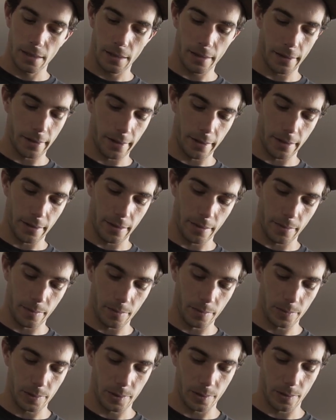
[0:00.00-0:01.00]

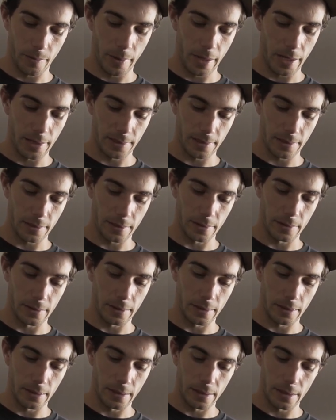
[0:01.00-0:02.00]
So
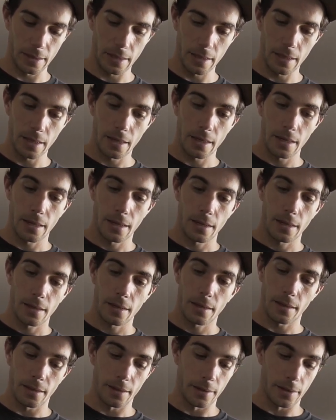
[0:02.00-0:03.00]
basically,
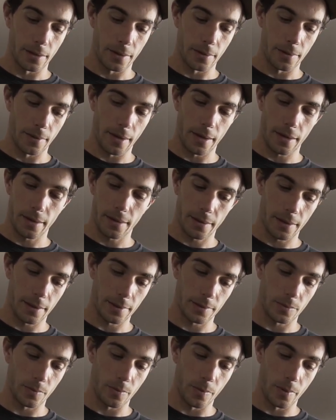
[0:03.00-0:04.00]

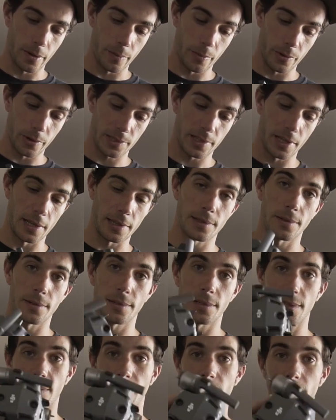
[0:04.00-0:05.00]
there's way more
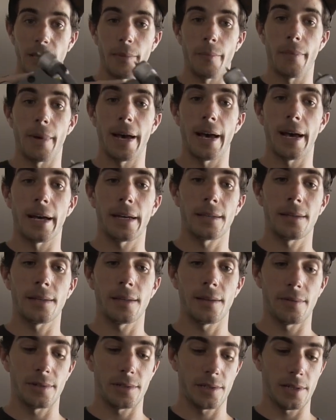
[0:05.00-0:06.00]
sensors even on the back. You can
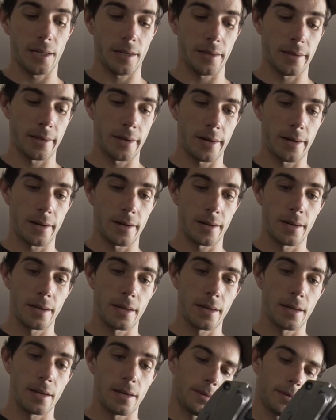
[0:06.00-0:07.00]
even check there.
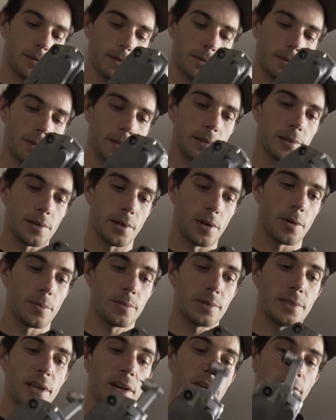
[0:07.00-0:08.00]
These
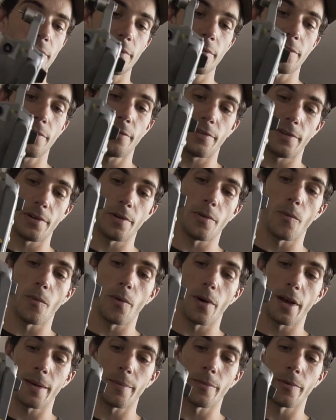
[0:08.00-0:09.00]
arms definitely feel
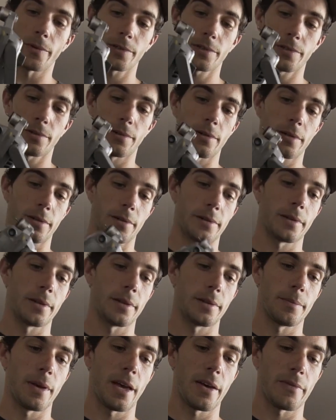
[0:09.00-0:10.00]
way more stronger
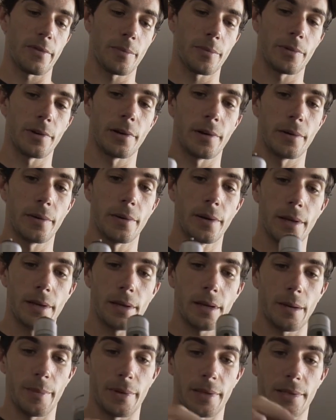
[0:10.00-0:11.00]
than the Mavic Pro.
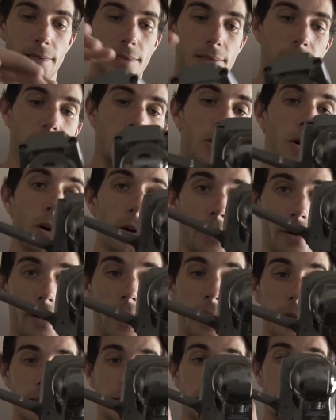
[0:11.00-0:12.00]
I mean, this is longer
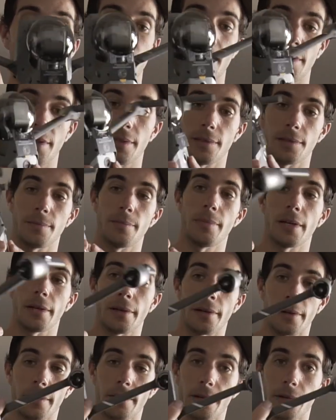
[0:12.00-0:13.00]
as is. I mean, this is
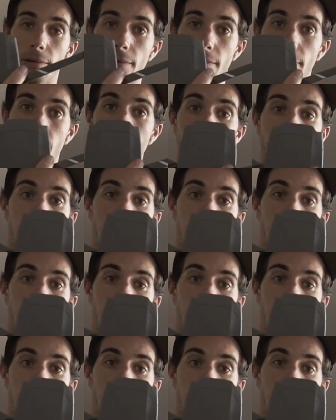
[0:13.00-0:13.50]
bigger too.